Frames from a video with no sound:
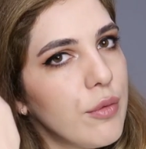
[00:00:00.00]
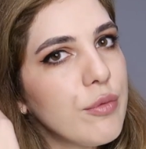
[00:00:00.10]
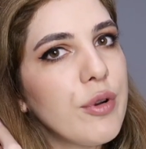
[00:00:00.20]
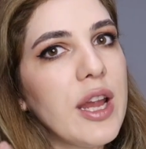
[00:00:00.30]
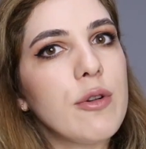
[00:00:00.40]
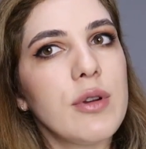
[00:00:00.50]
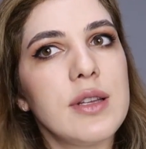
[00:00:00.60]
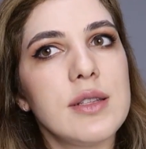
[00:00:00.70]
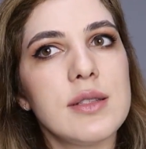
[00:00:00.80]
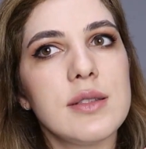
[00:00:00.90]

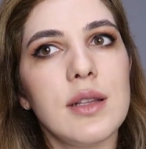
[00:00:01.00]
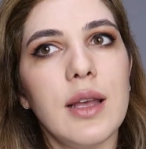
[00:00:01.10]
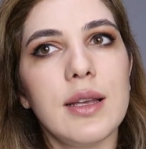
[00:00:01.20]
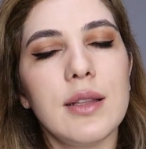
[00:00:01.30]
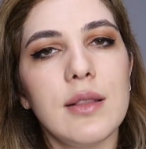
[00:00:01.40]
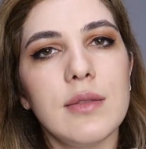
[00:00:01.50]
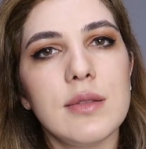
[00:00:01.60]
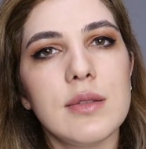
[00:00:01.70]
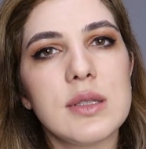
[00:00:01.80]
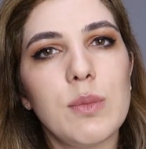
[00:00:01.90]
fragrance, like it
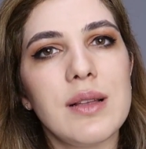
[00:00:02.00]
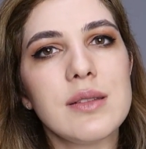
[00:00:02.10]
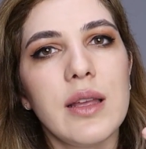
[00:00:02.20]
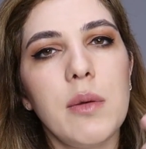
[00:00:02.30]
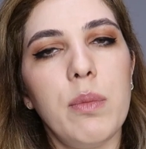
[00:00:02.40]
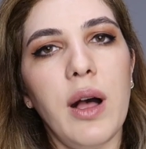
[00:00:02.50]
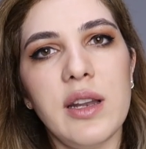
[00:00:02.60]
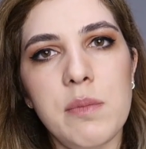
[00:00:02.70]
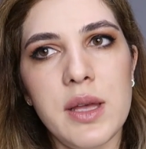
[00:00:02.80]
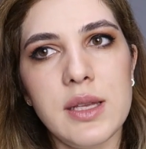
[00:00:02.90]
smells like a
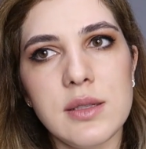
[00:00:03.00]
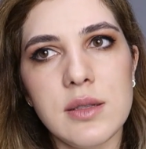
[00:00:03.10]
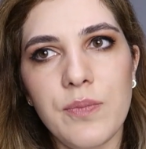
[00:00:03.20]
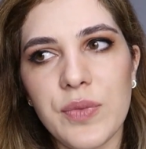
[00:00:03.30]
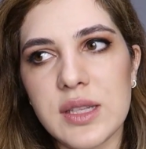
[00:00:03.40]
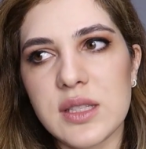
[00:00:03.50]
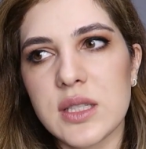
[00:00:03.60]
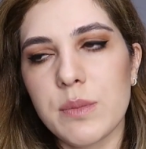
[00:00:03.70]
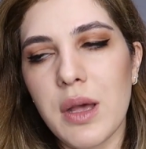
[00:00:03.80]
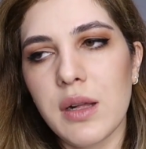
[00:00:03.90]
body mist. It
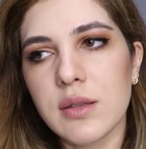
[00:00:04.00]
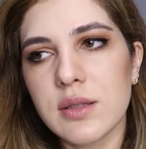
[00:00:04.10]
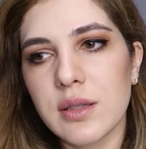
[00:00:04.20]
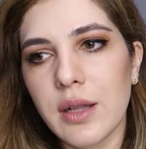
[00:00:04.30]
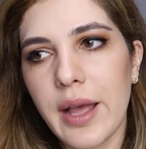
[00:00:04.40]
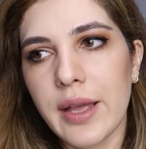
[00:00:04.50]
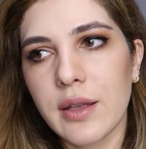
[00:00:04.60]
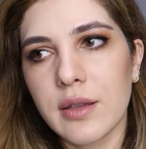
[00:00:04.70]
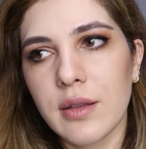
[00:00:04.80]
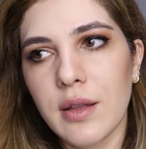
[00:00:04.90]
smells
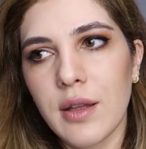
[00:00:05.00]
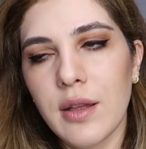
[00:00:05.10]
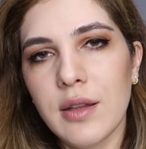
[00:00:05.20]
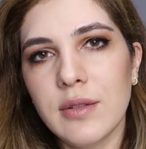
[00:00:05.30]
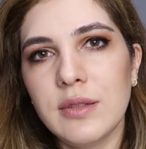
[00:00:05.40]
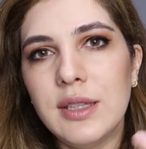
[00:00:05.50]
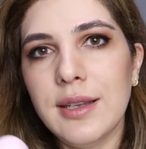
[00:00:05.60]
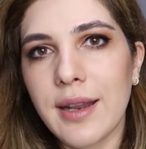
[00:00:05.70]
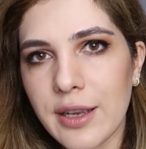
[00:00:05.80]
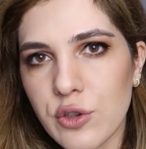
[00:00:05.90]
like
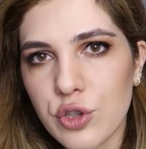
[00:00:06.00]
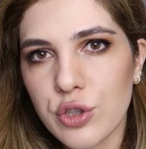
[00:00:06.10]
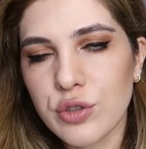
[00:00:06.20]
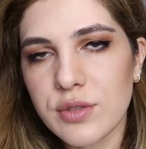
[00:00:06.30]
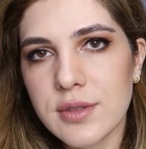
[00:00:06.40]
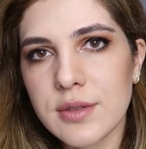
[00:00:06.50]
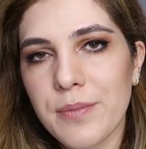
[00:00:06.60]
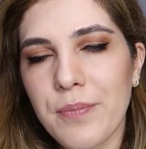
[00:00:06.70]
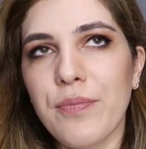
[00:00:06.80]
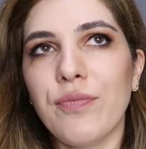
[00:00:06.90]
teenagers.
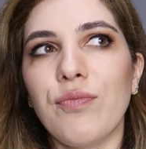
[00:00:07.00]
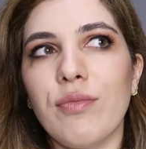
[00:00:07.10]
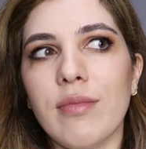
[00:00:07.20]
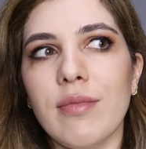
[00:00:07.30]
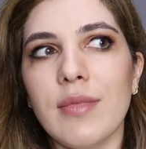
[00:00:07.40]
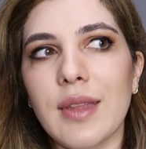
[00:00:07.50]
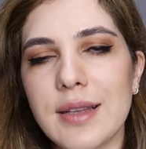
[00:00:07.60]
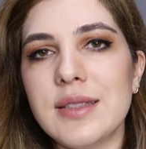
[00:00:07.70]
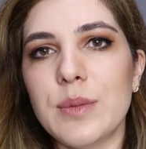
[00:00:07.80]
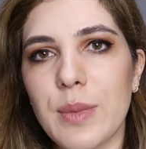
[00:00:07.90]

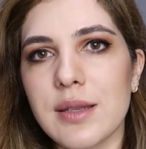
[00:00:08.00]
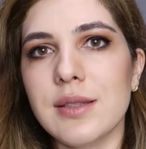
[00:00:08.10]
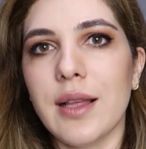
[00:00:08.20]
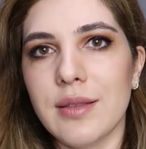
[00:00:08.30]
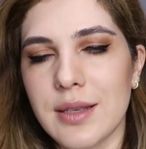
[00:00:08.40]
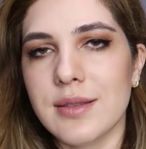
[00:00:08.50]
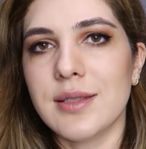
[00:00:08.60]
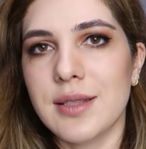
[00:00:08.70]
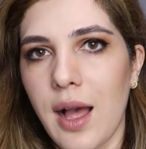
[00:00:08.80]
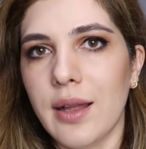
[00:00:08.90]
It smells like the
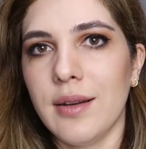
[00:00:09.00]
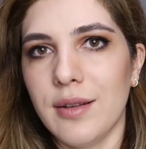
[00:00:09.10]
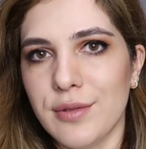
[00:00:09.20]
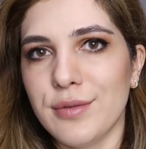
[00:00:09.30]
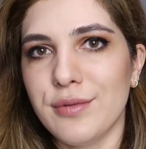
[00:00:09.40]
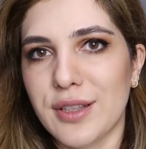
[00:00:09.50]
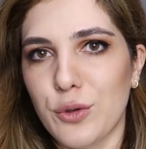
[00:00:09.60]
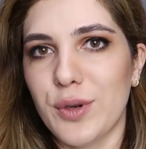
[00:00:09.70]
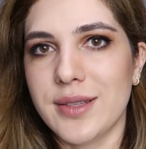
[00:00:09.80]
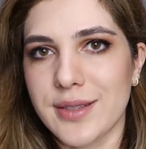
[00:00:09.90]
inside of
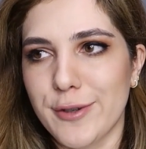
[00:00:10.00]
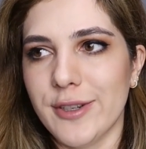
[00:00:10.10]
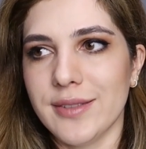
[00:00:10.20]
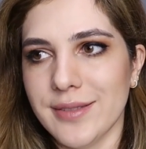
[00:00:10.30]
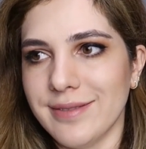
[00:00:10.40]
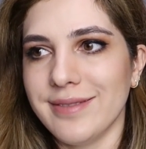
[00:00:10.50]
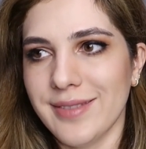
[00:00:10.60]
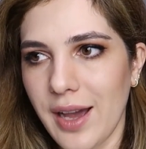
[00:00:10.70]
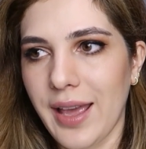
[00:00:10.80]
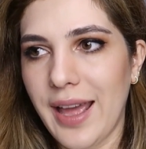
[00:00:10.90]
Victoria's Secret.
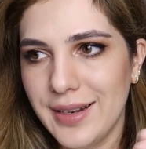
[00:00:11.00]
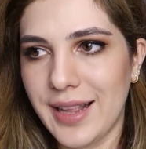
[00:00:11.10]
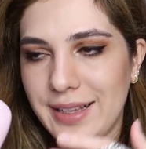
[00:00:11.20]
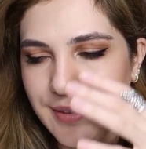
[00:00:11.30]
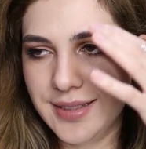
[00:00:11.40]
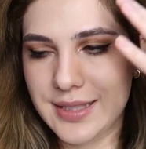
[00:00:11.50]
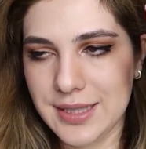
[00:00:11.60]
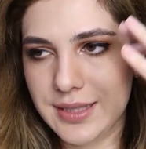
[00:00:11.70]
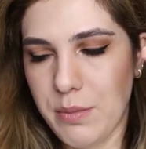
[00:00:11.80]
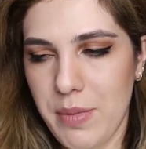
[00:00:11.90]
Again, like this
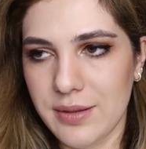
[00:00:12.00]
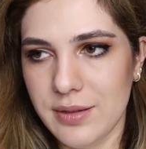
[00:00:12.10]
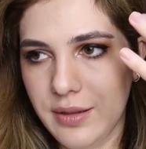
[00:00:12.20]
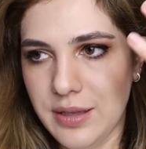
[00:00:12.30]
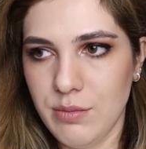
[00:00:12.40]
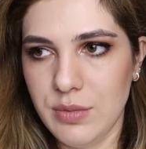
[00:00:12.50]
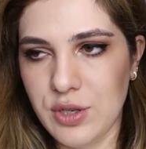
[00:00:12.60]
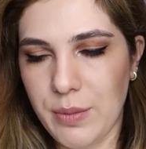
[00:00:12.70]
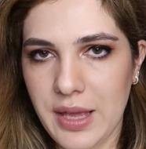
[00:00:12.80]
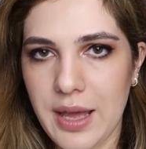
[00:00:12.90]
is the mental
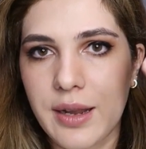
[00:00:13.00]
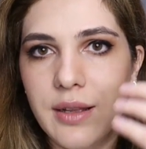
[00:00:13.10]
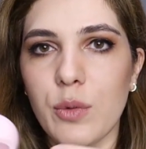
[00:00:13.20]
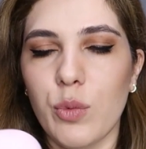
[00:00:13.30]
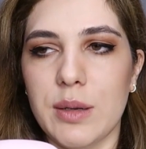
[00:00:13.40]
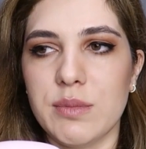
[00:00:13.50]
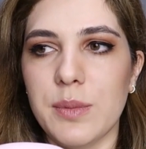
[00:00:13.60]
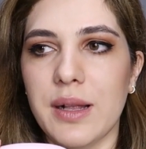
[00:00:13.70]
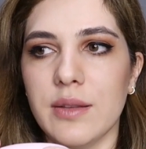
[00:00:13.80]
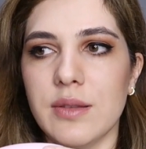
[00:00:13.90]
image I'm getting when I'm
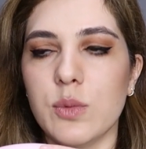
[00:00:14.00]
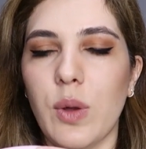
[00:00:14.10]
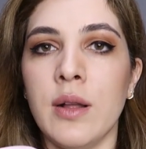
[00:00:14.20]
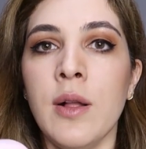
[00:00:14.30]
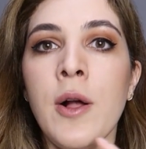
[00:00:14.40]
smelling this one.